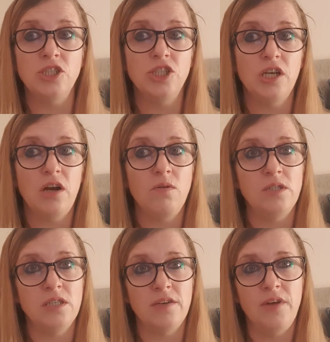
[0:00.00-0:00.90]

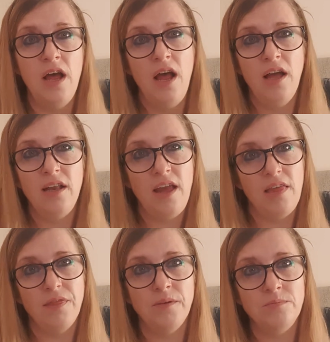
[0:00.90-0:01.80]
kind of let
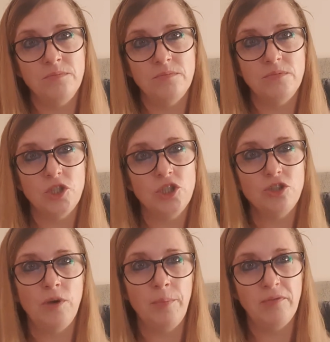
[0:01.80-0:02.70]
them touch
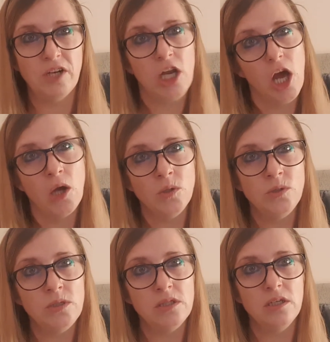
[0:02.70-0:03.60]
her above her
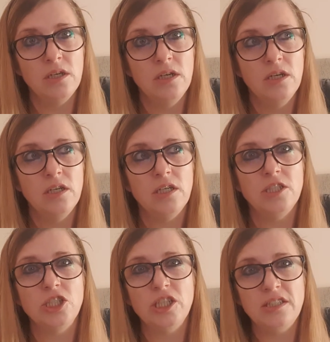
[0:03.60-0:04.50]
clothes,
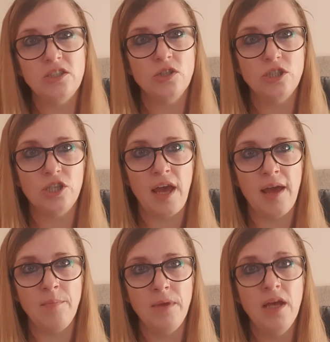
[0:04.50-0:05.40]
and she touched
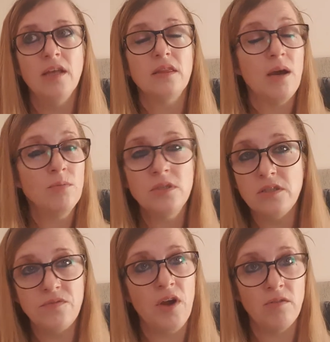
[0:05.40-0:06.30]
them. That was
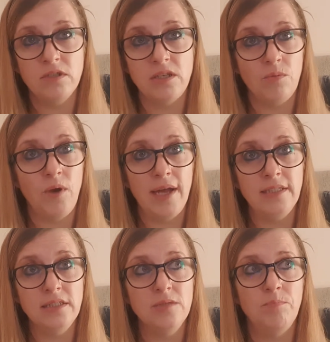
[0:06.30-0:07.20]
as far as it
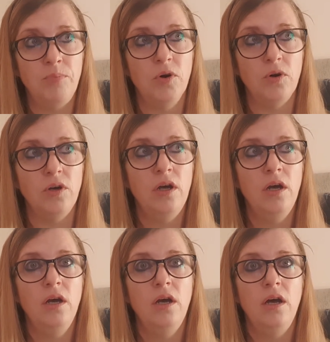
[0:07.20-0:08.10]
went. But
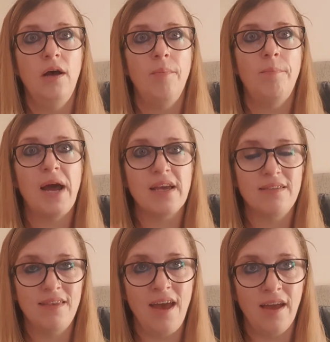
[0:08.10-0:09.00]
back
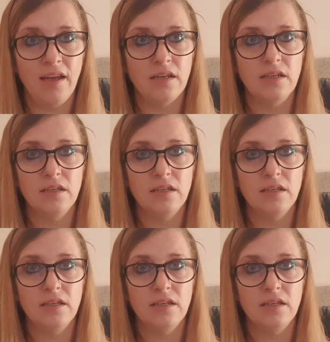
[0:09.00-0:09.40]
then,